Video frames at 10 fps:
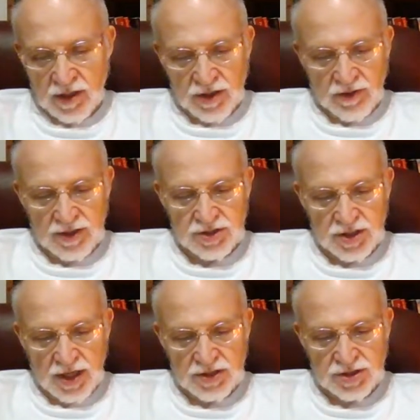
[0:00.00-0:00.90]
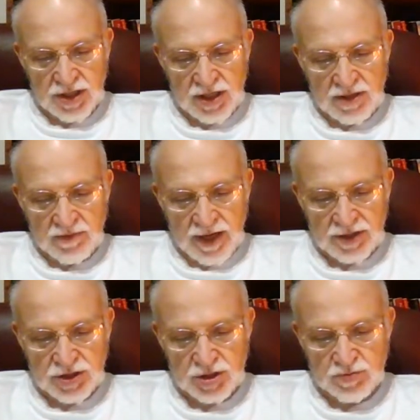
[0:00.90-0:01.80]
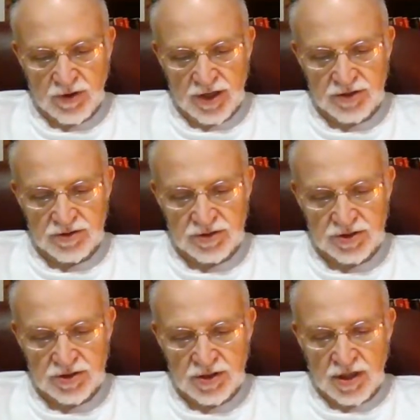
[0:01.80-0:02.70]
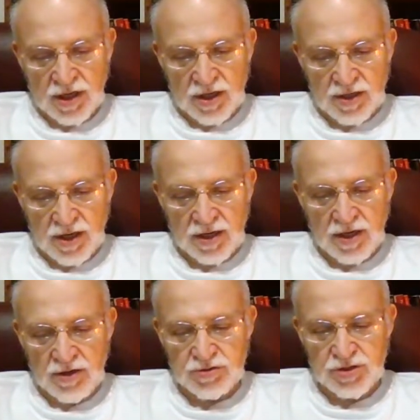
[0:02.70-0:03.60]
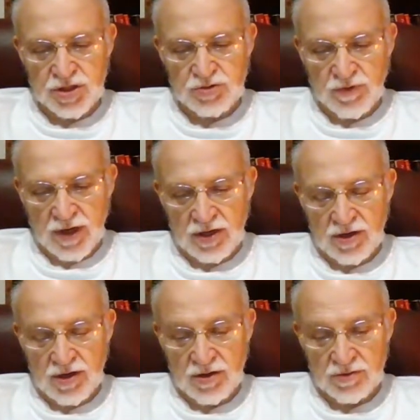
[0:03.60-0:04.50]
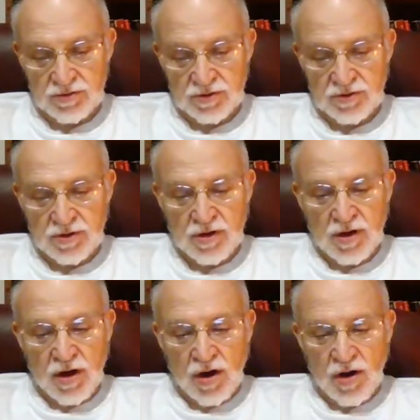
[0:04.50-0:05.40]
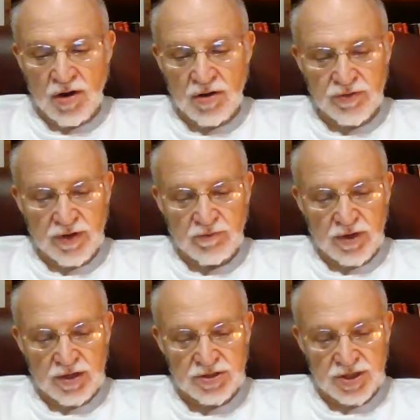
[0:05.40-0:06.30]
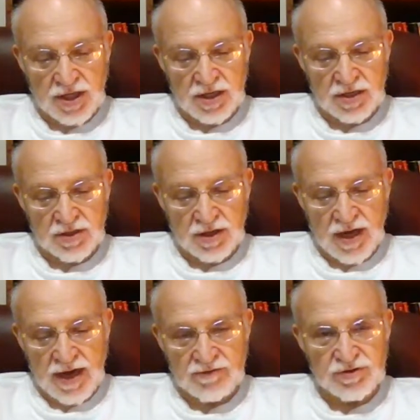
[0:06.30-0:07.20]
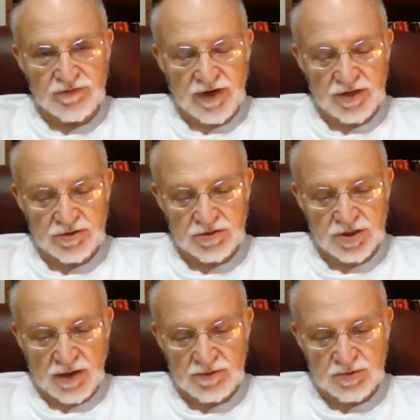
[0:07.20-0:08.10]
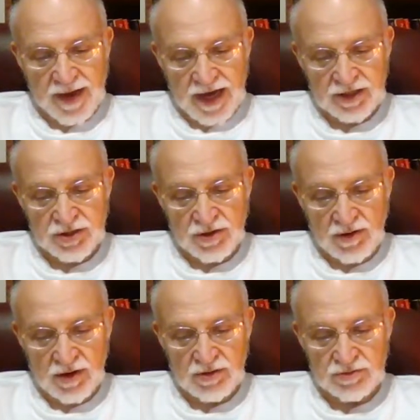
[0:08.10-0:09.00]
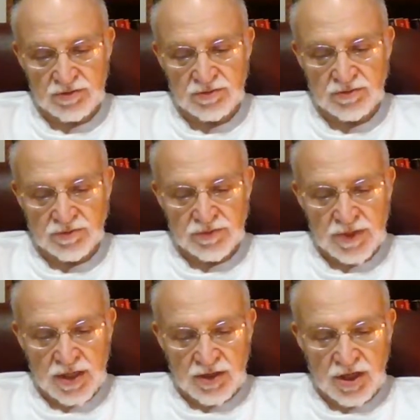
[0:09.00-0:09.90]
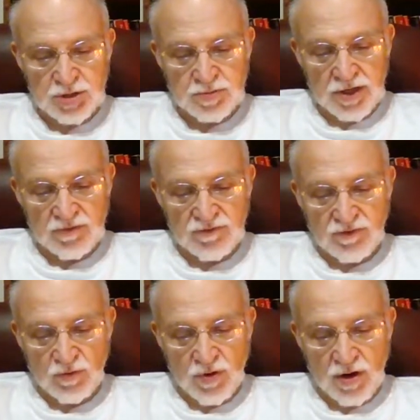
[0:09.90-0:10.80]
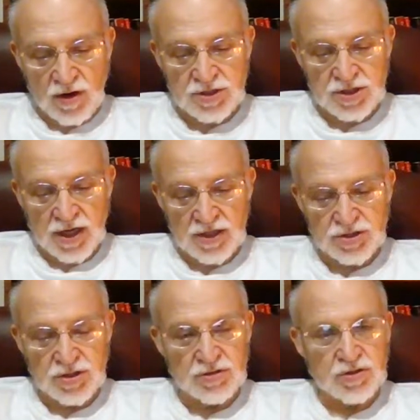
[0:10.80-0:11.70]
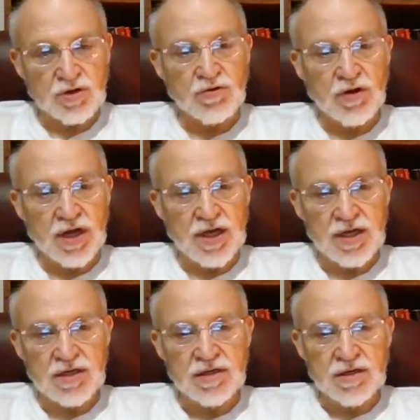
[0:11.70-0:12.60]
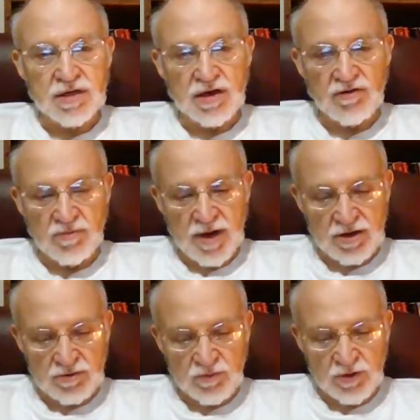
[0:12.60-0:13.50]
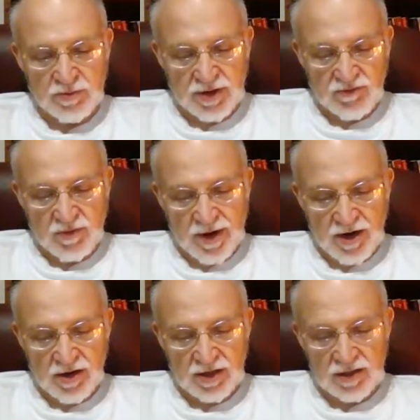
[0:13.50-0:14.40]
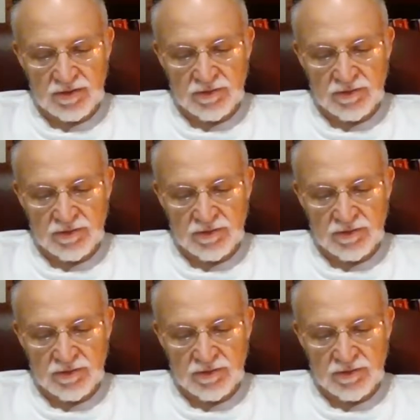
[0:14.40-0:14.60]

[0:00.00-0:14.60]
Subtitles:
There is a destiny that makes us brothers. None goes this way alone. All that we send into the lives of others comes back into our own. These beautiful words constitute the creed of Modern Woodmen of America.